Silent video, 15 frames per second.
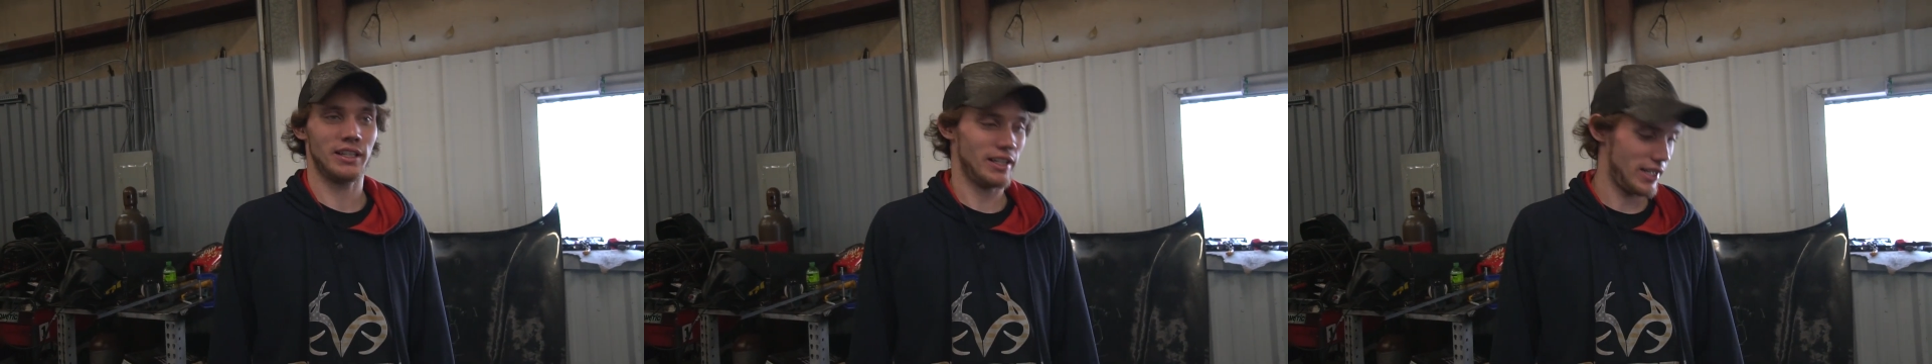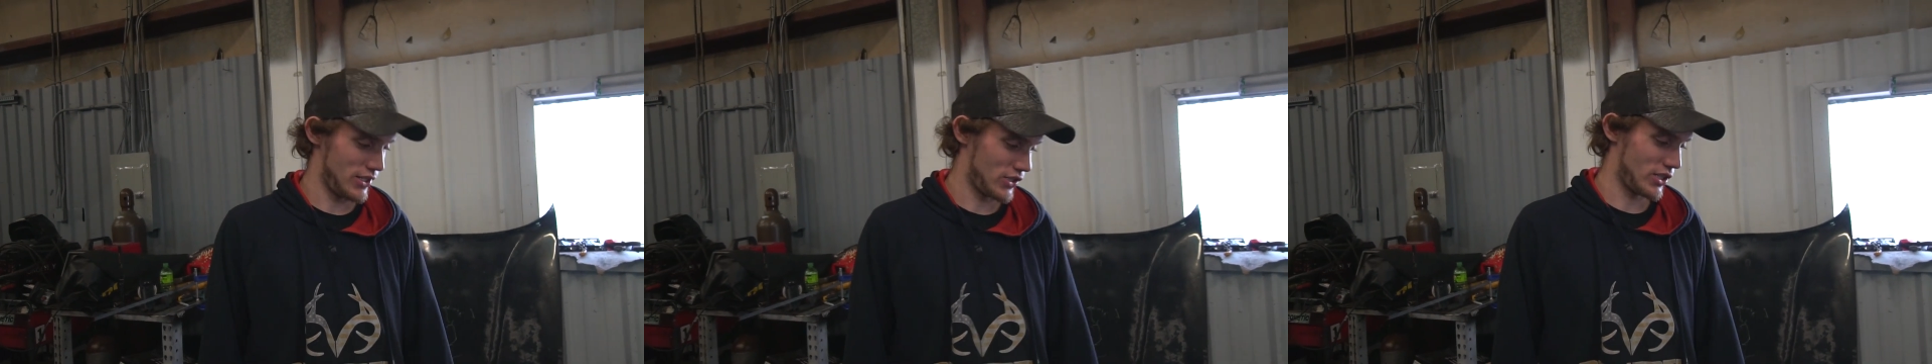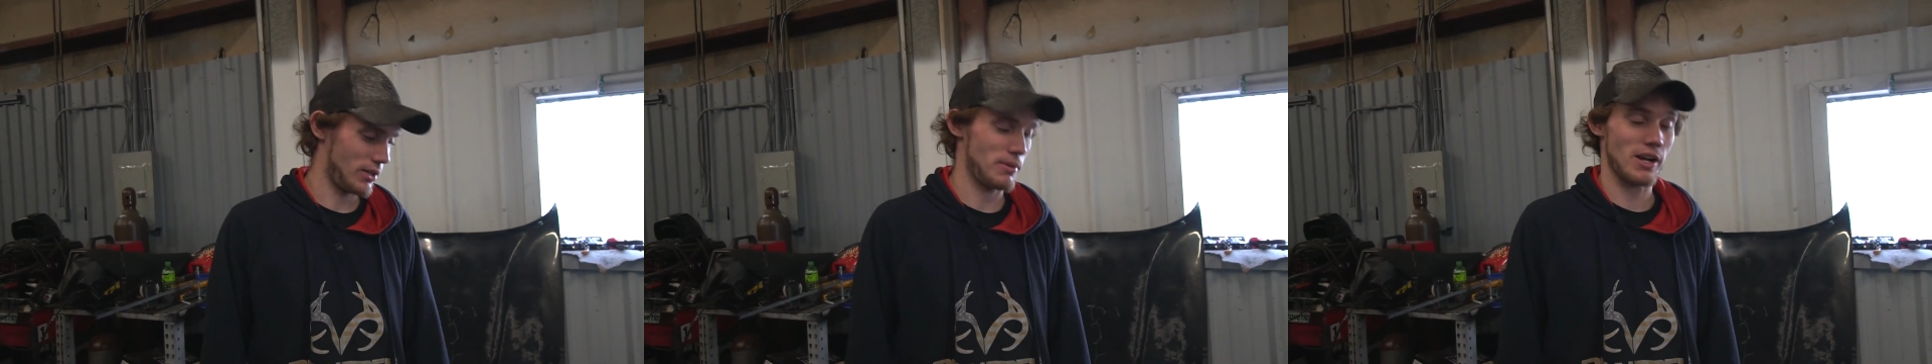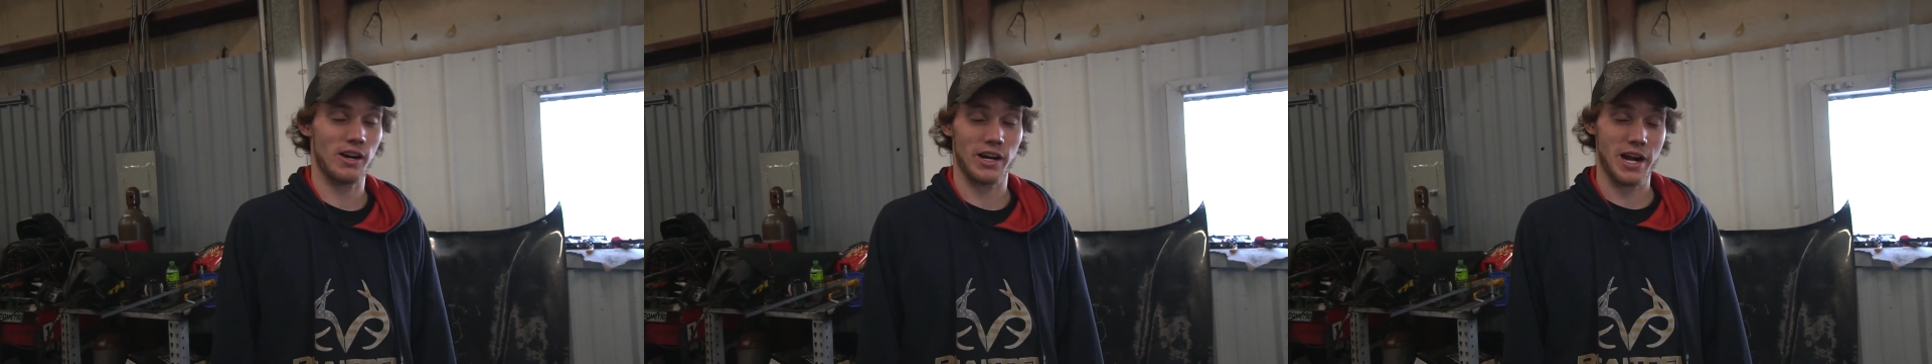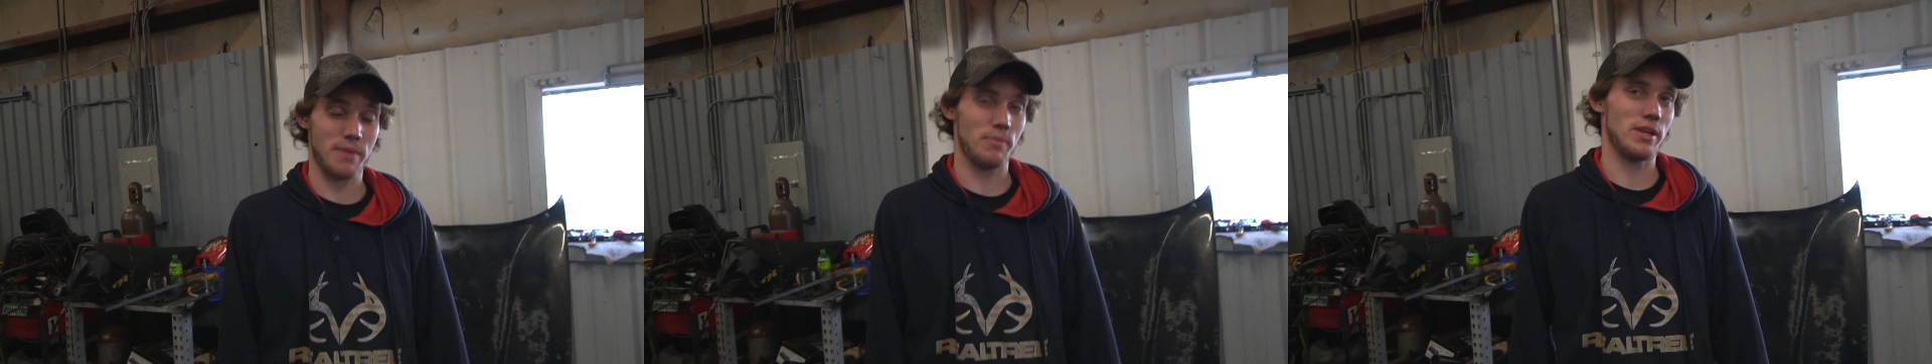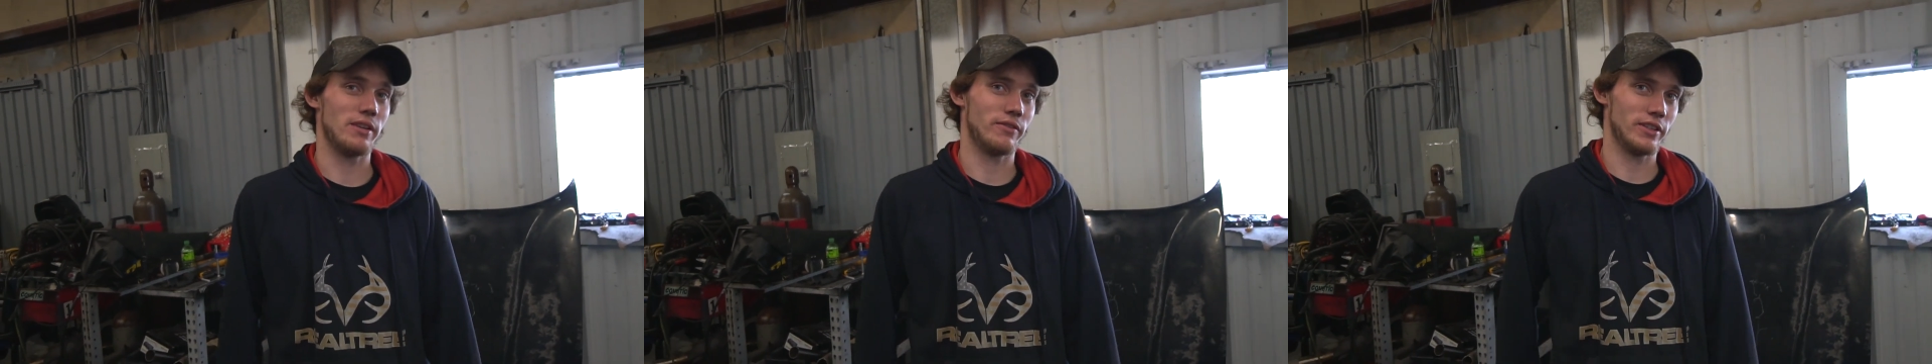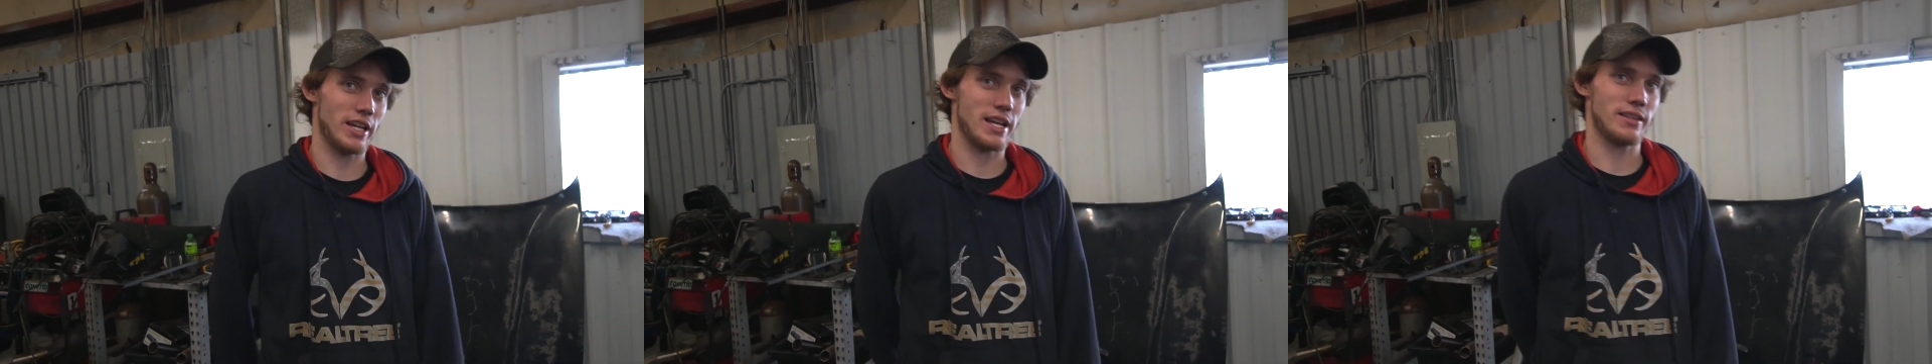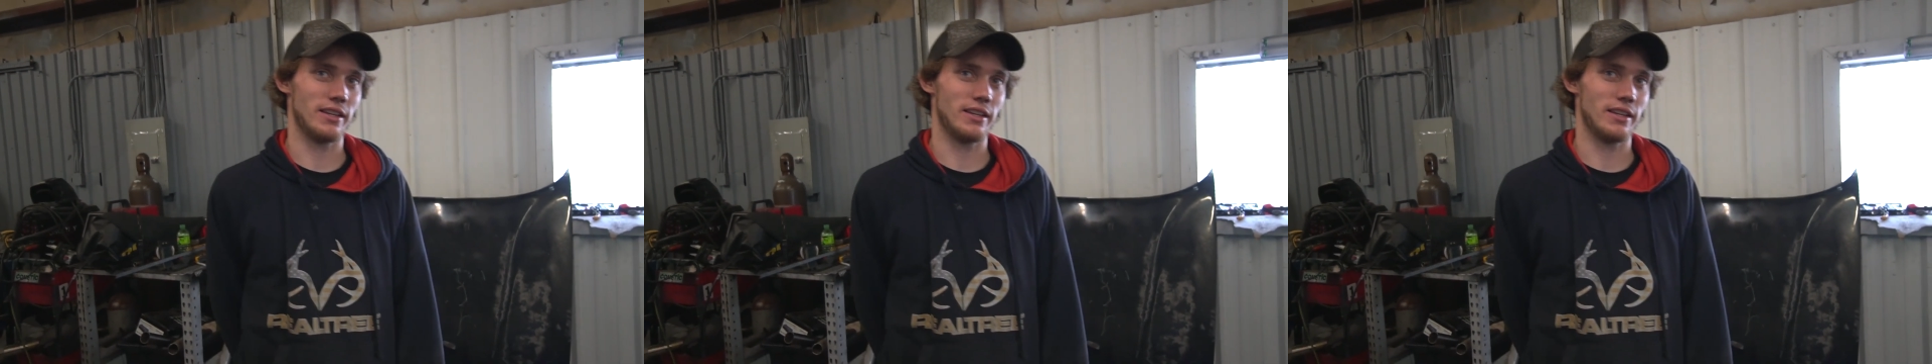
it's gonna be RIP for that